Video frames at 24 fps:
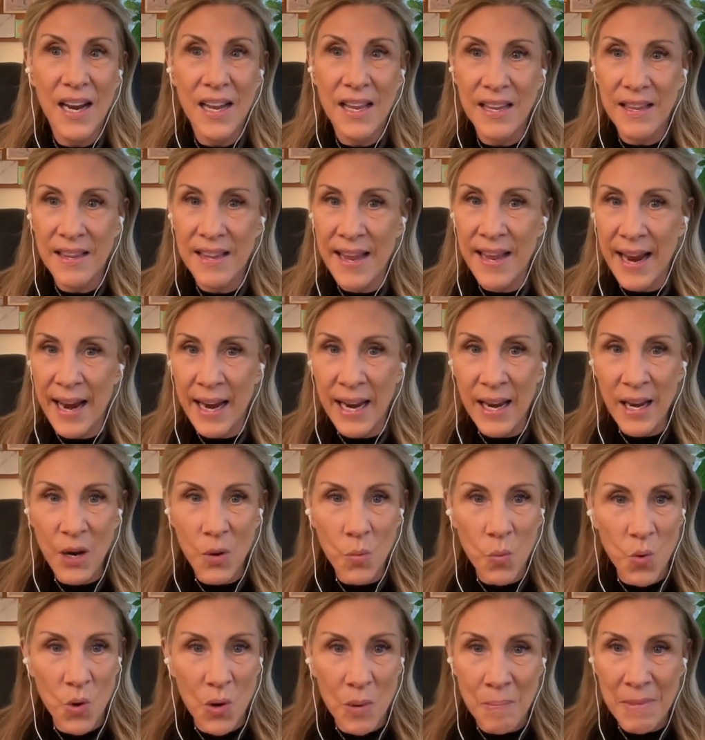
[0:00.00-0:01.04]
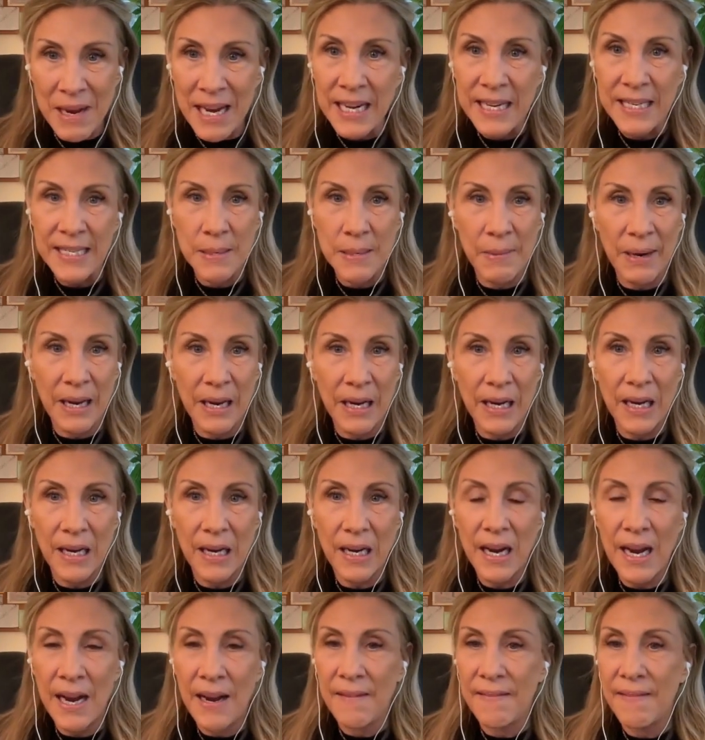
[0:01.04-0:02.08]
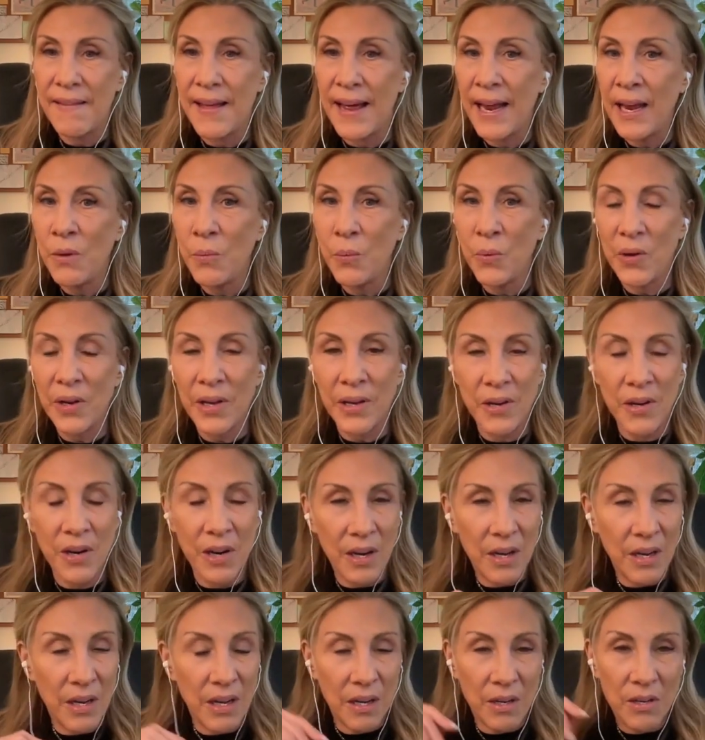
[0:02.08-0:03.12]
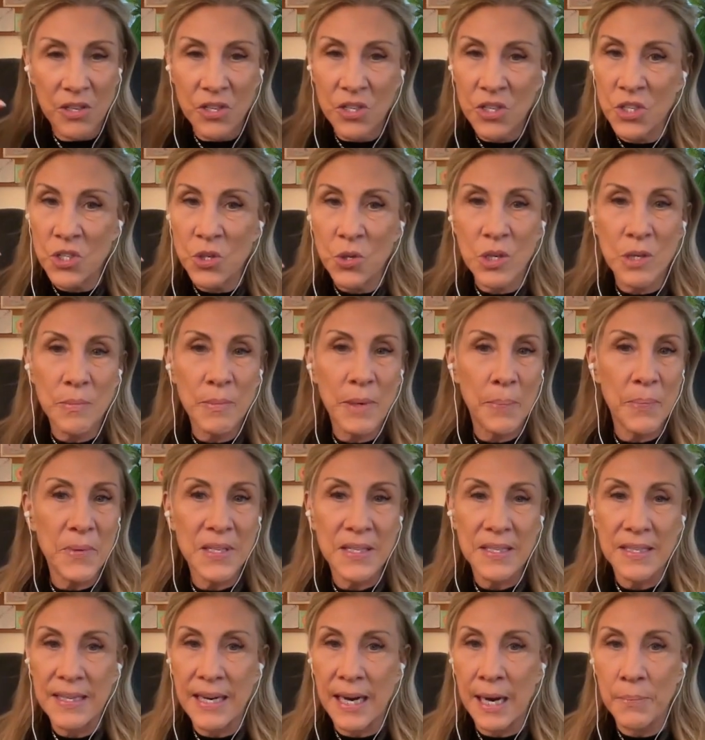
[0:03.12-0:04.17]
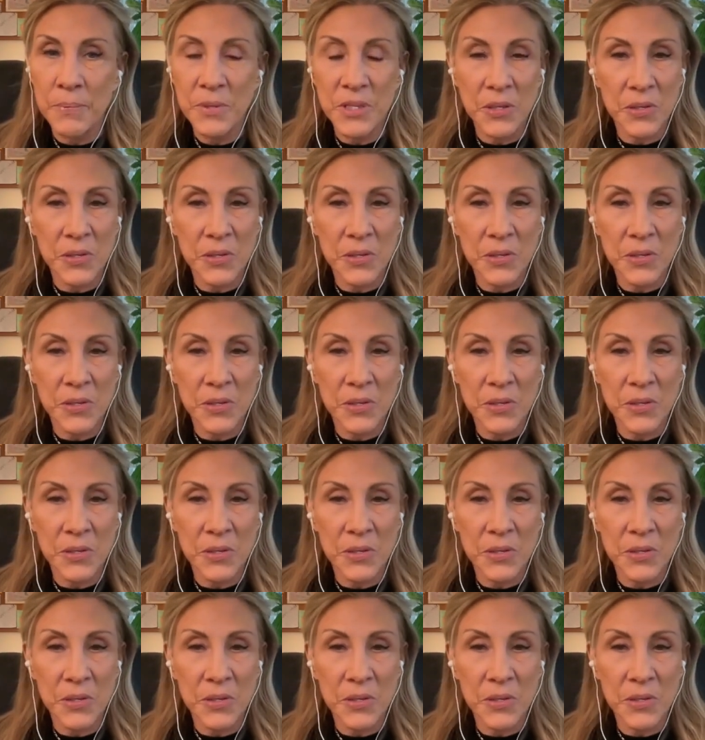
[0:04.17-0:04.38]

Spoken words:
they were mean to me. They would storm up the steps.